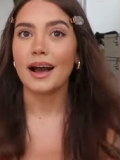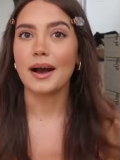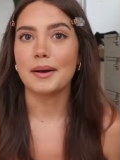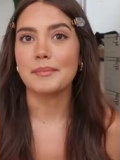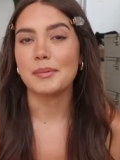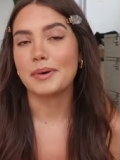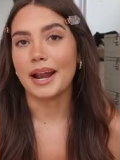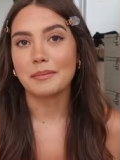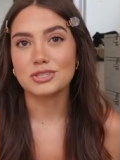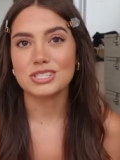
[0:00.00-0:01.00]
um,
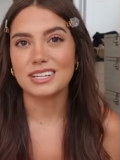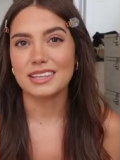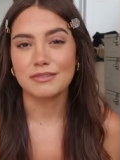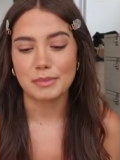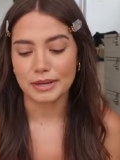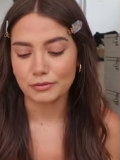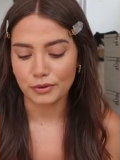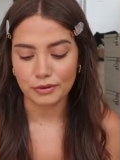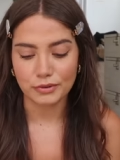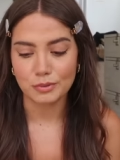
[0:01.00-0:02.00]
but I'm just going to leave them in
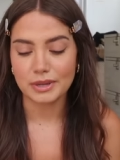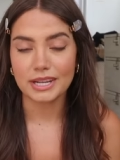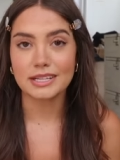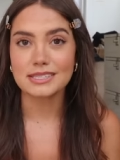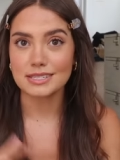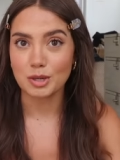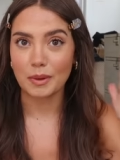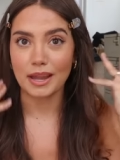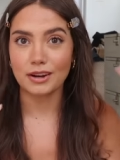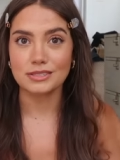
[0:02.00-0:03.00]
for a few minutes until
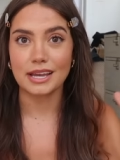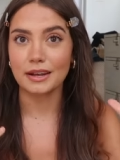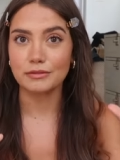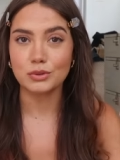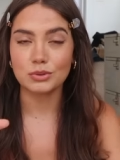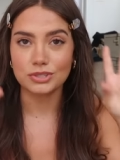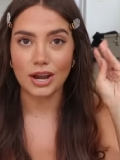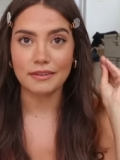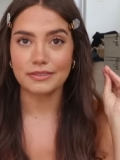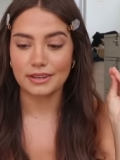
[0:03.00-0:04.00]
my hair is kind of cooled
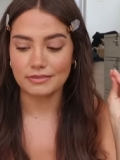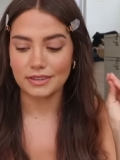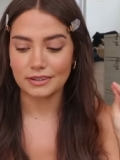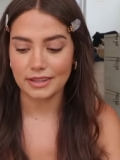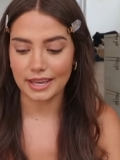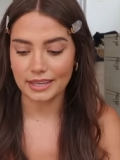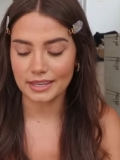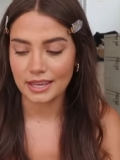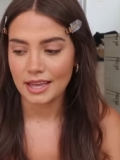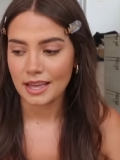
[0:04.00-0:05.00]
off and I feel
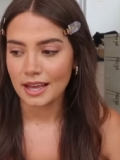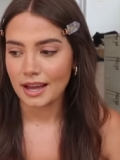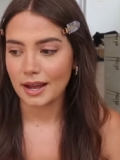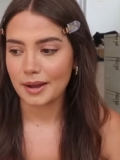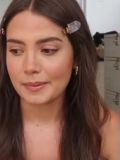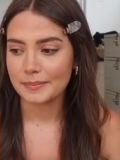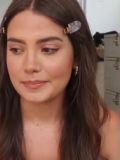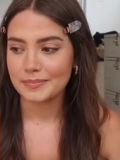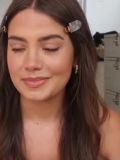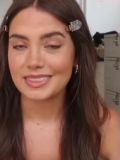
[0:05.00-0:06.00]
like um,
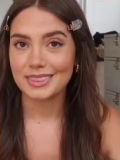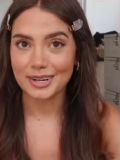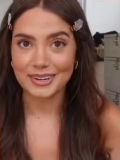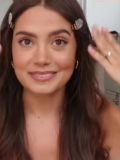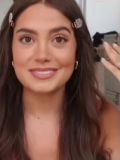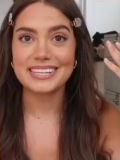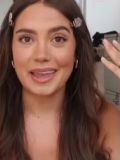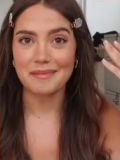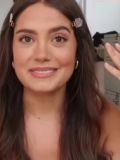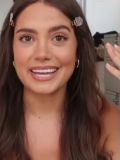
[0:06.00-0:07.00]
they're
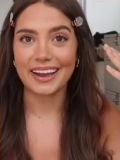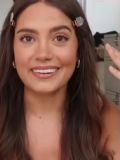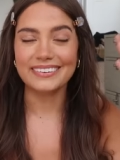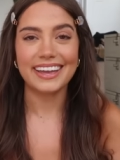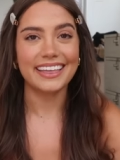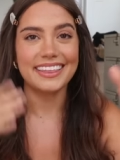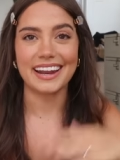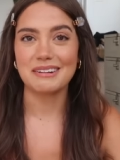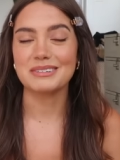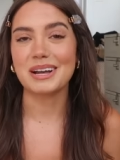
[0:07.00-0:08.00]
tamed down and
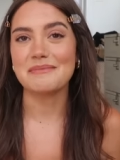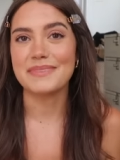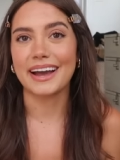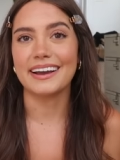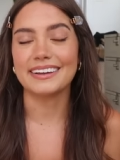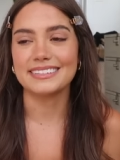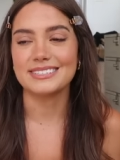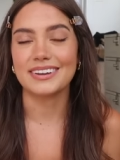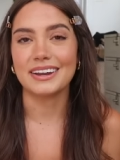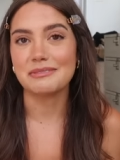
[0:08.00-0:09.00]
then I will come back
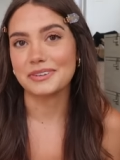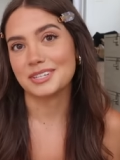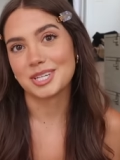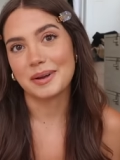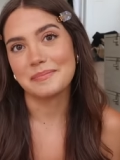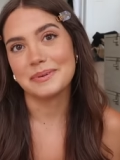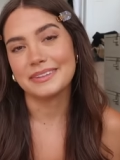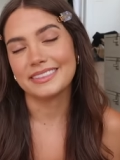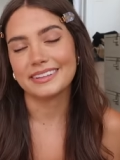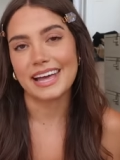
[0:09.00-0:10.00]
to kind of finish up
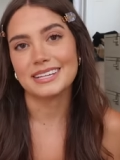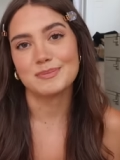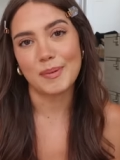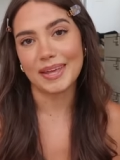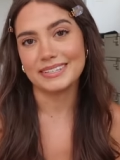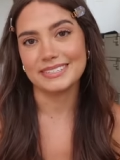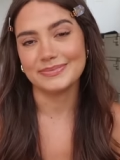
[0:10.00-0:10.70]
the last bit.